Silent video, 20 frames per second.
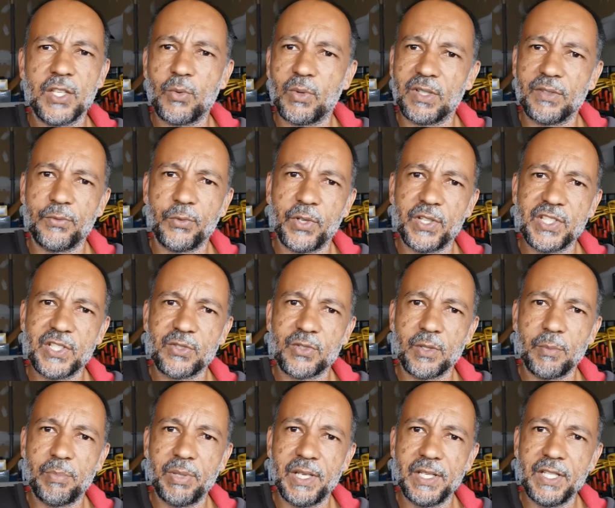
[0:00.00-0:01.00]
you want to voice your
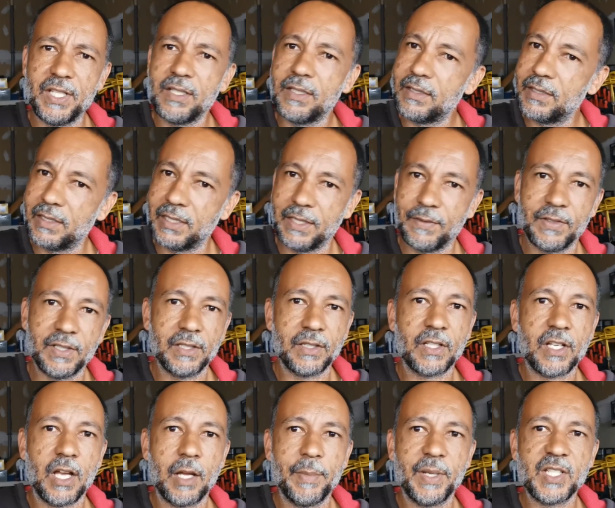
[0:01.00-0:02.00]
opinion, leave it in the
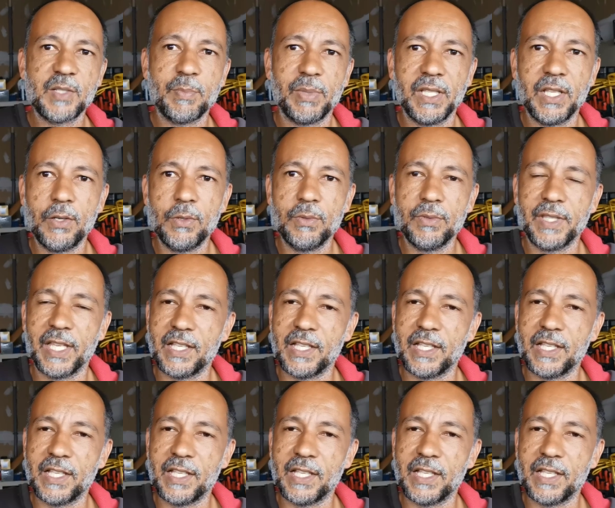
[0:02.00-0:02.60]
comments below.